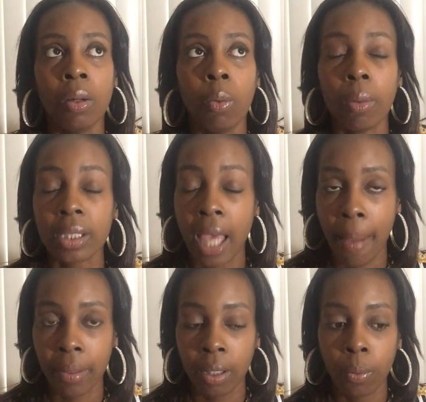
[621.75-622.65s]
what was
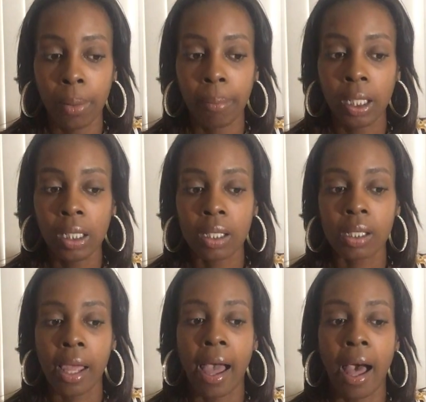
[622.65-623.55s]
happening with me is
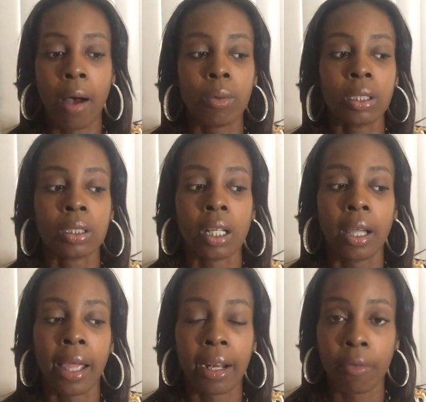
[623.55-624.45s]
that I was
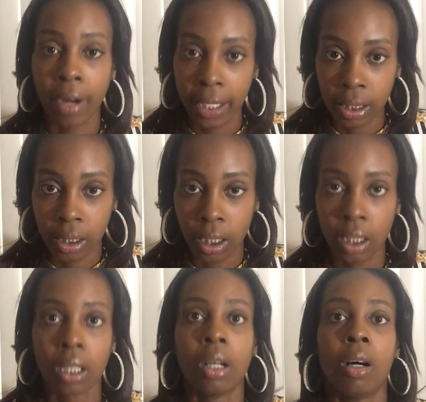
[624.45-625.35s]
anorexic
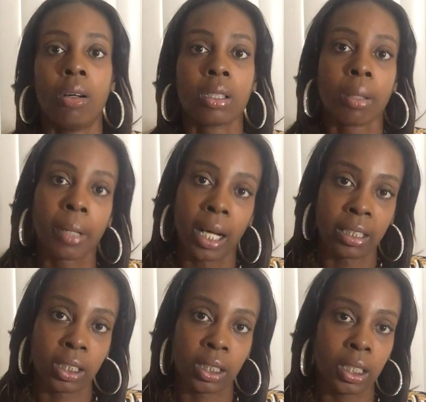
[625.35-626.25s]

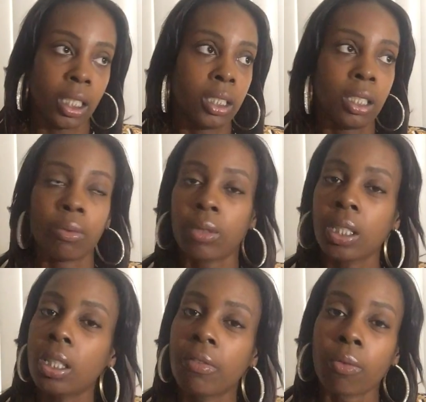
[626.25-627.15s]
subconsciously and didn't really
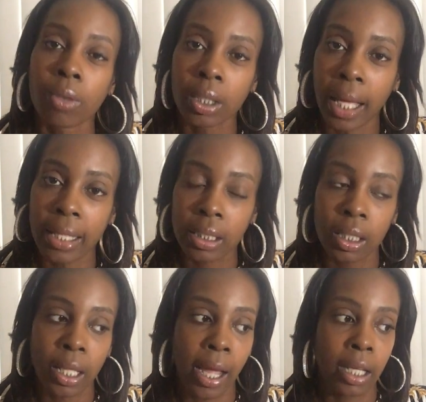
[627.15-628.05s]
even realize
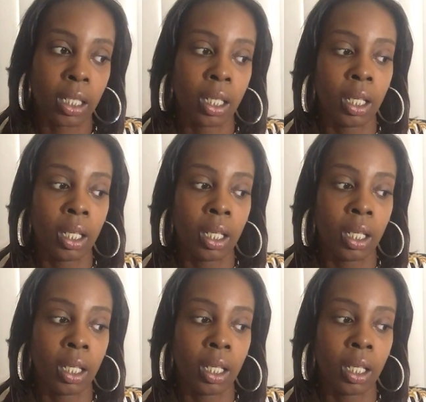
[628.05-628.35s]
it. Like,